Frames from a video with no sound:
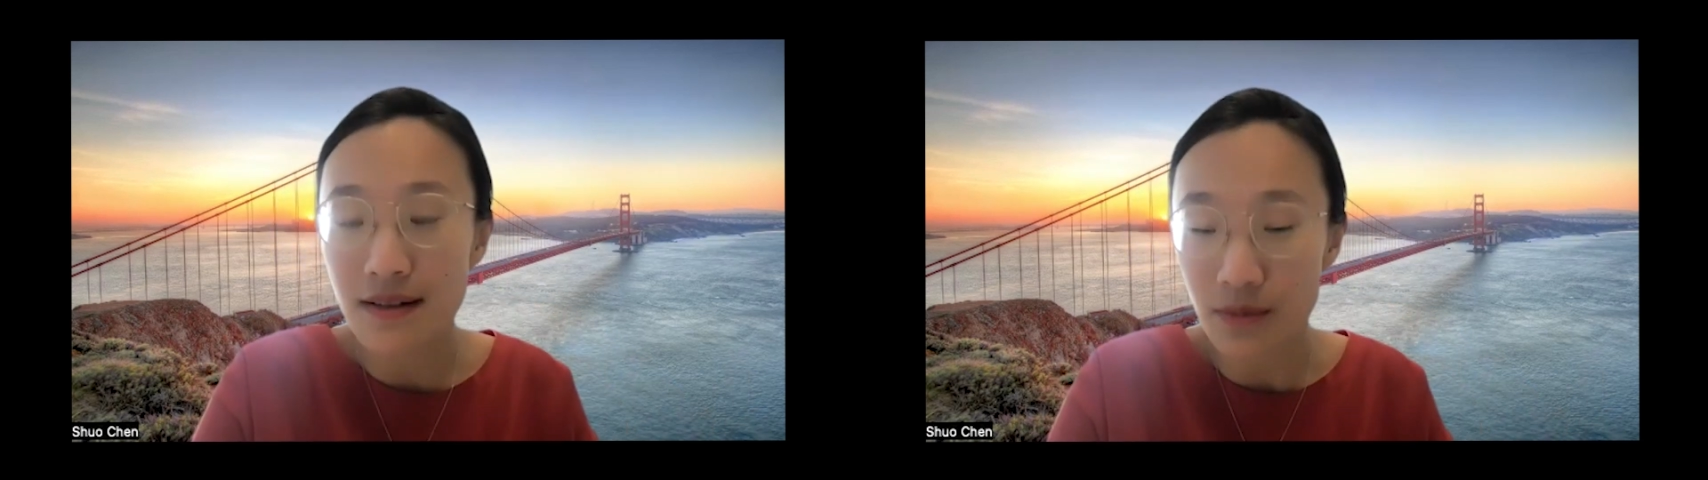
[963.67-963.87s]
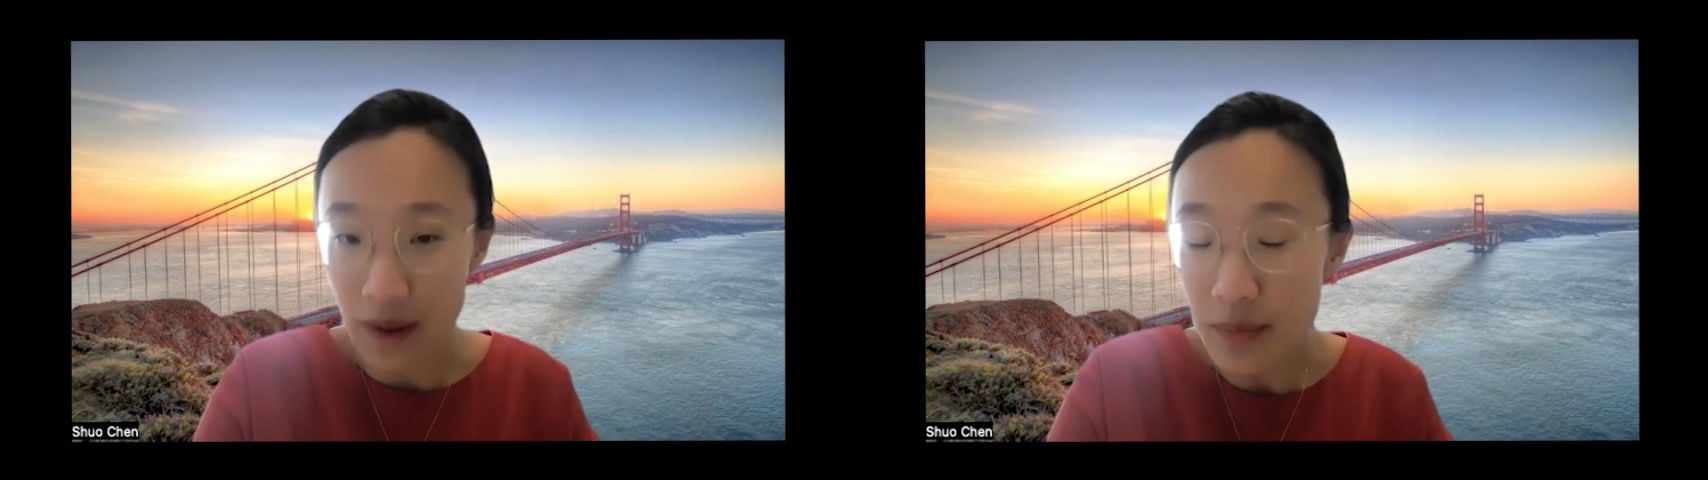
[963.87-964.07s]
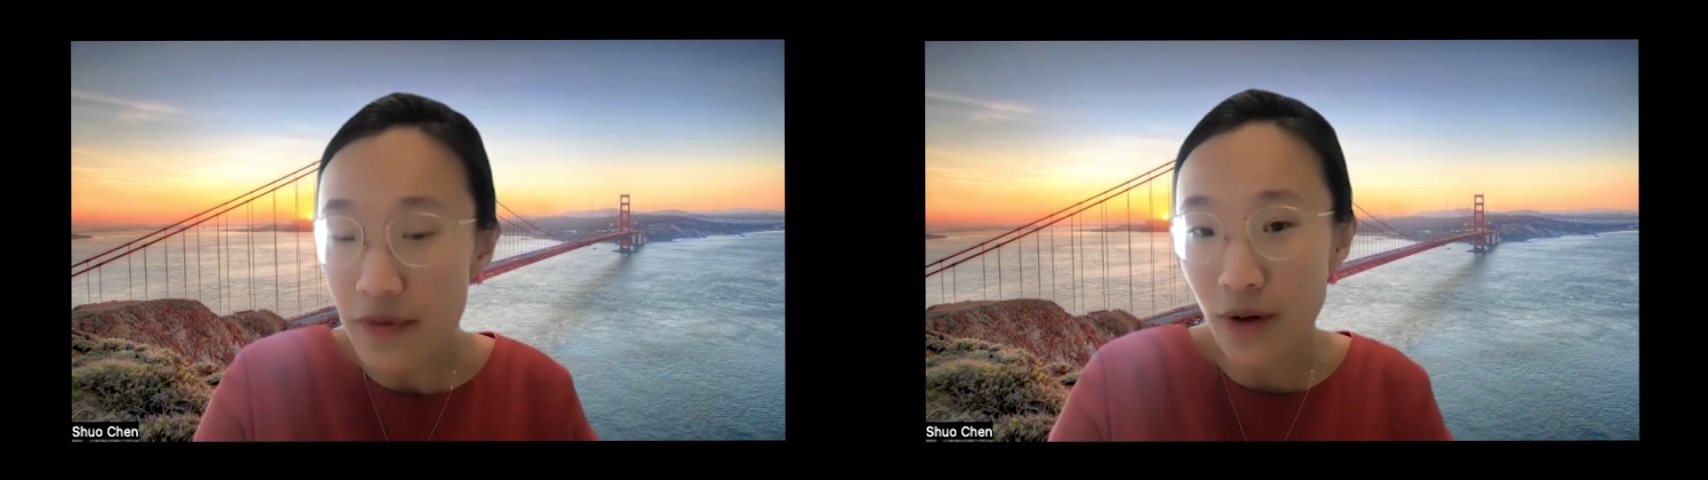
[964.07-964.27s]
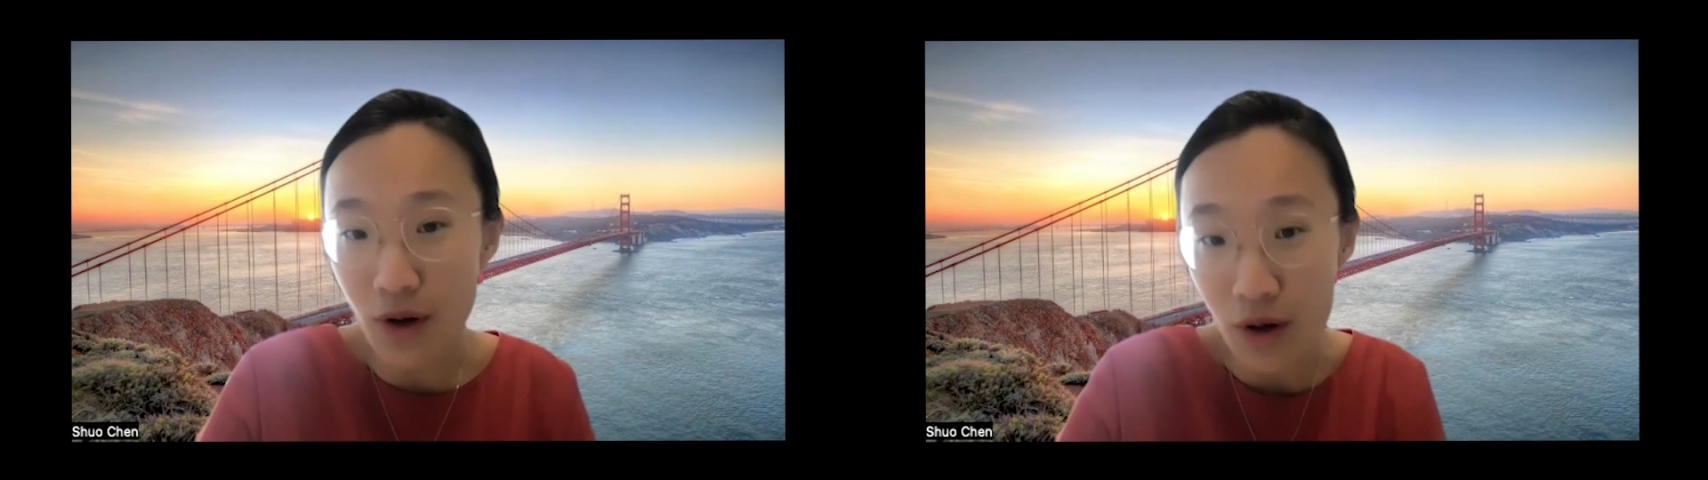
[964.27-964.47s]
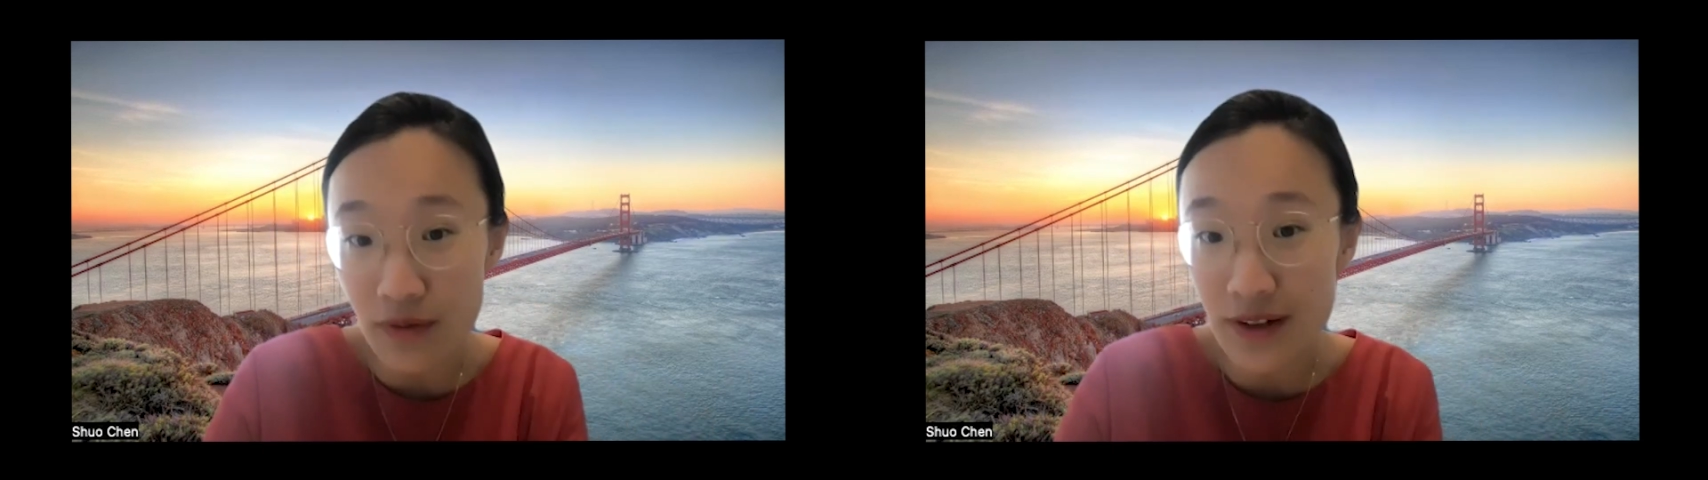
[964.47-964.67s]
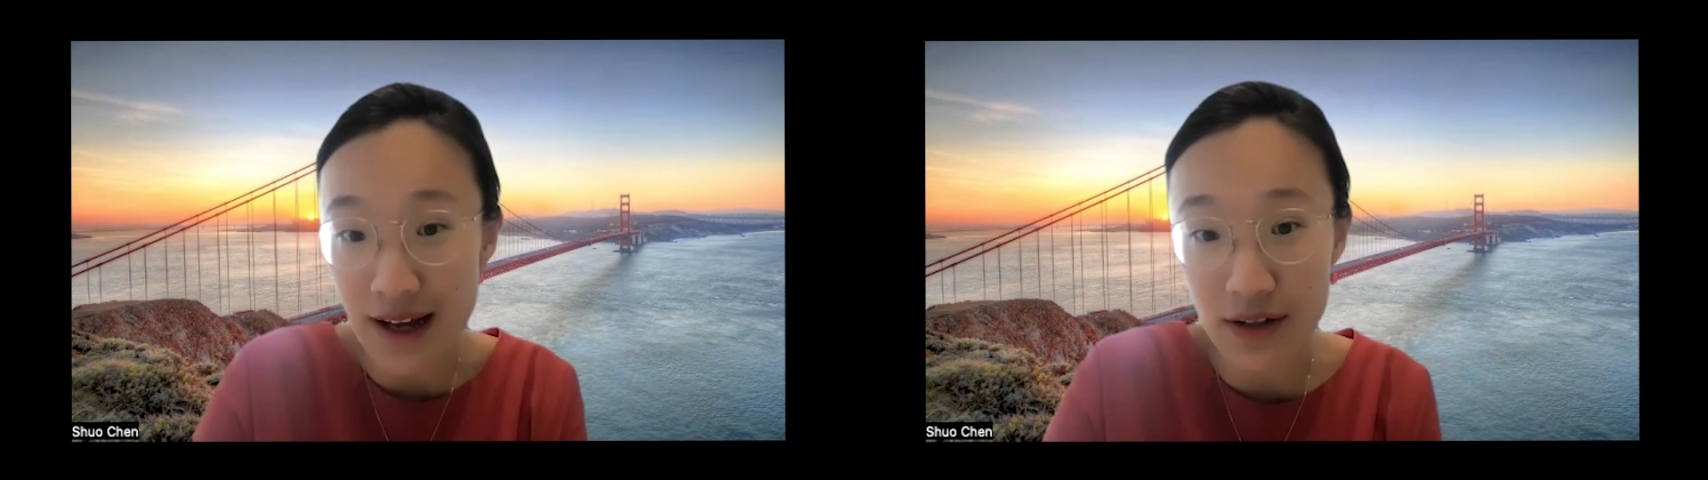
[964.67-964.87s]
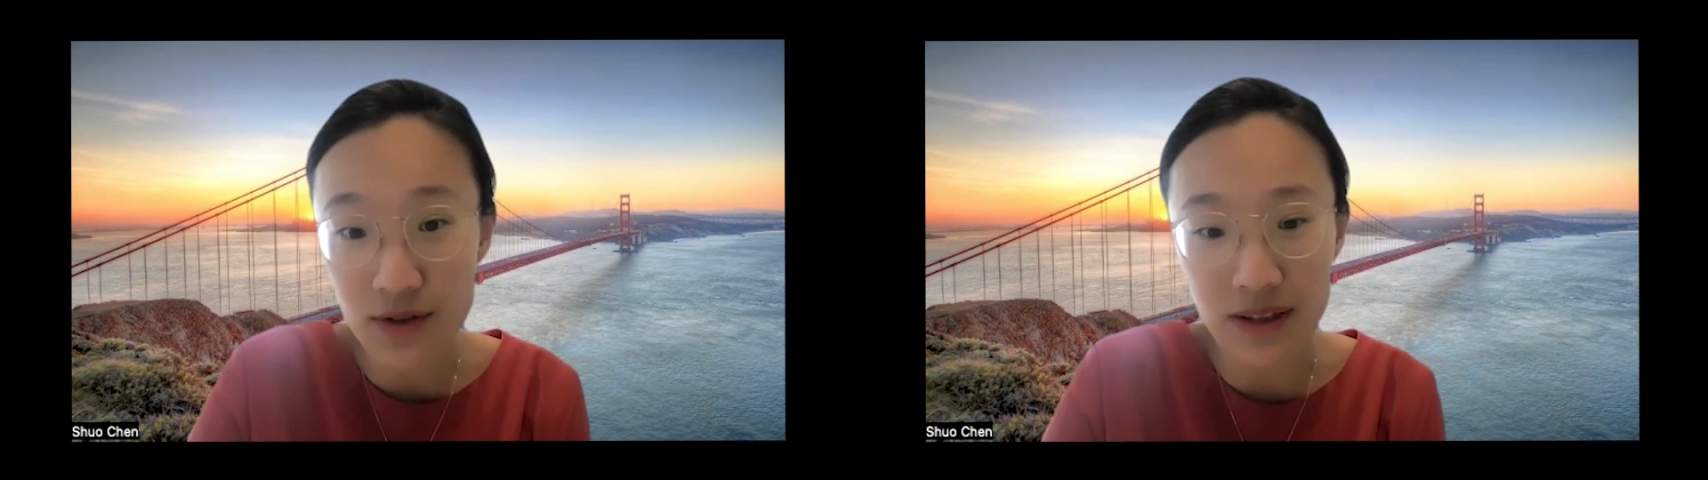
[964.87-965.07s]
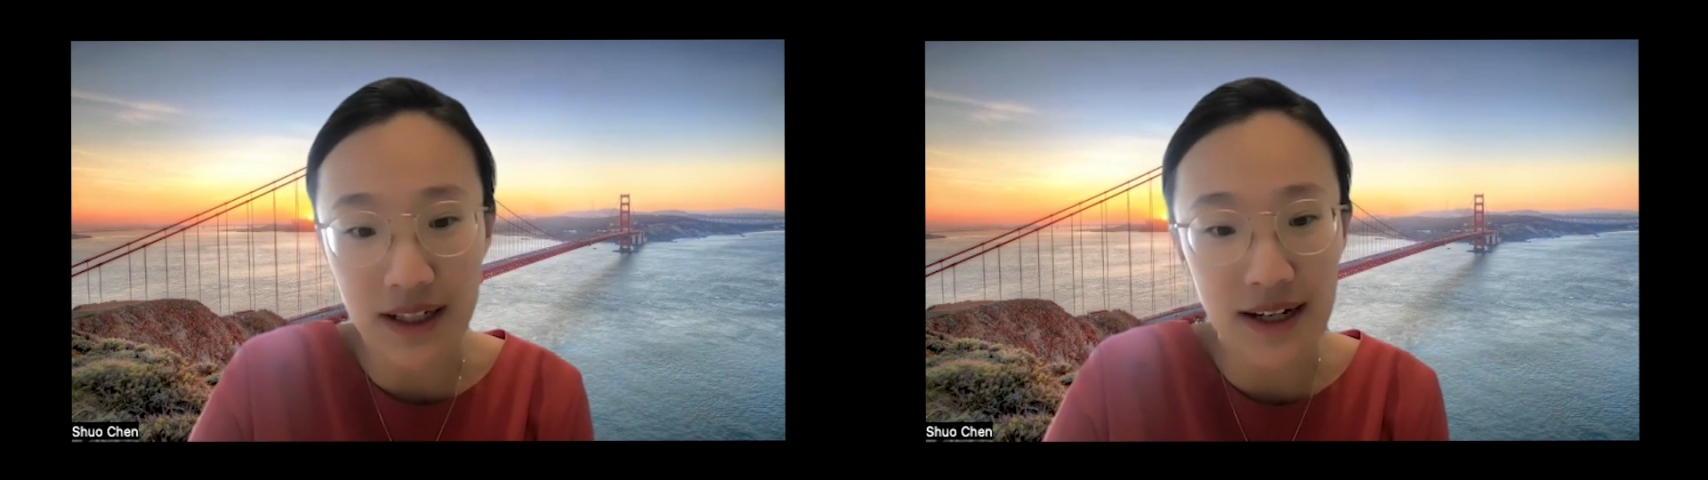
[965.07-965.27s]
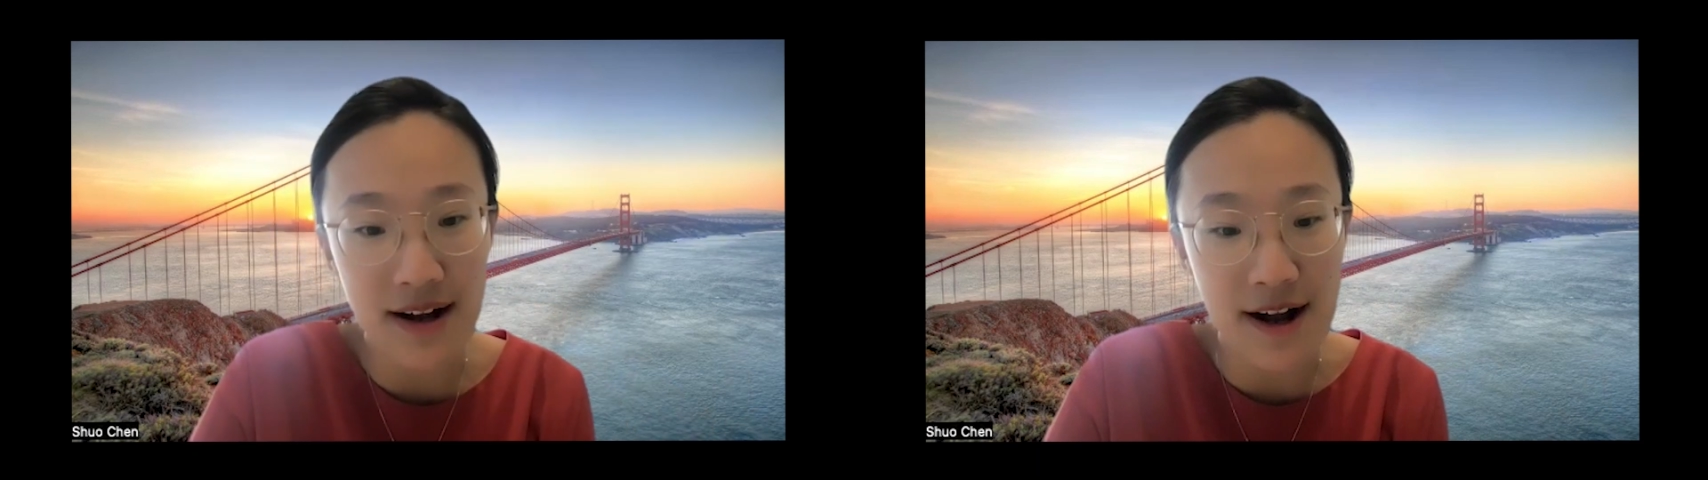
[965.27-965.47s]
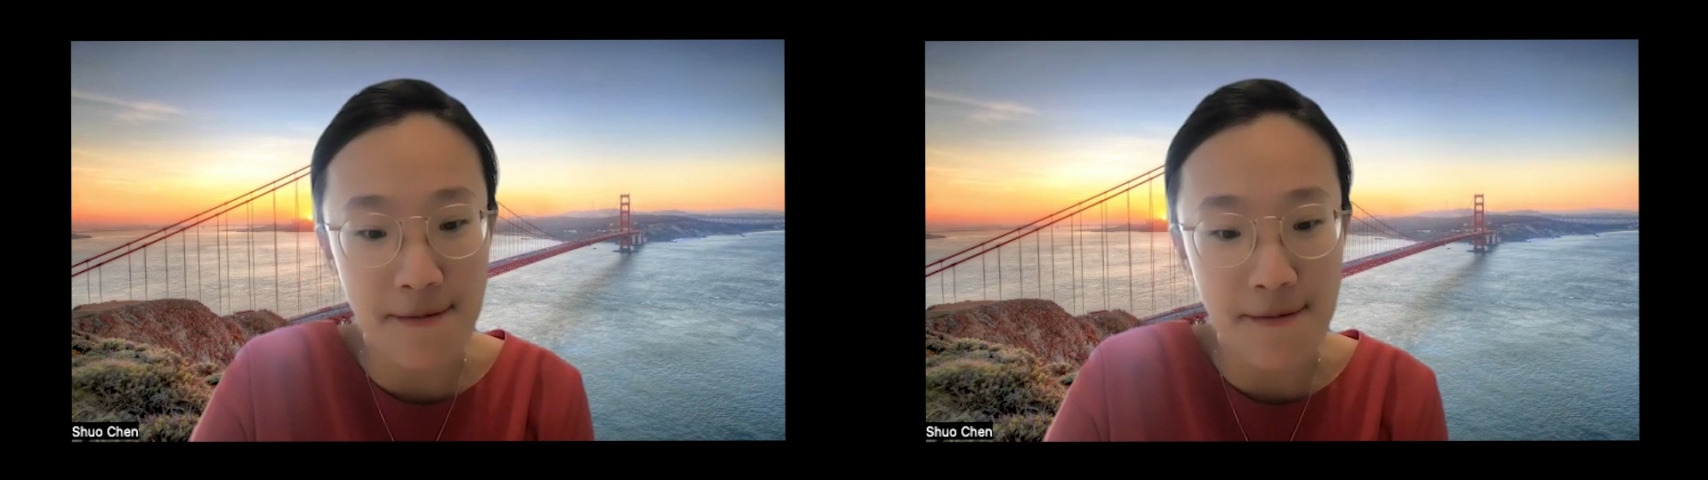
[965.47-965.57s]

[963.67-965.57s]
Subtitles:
right before COVID, actually,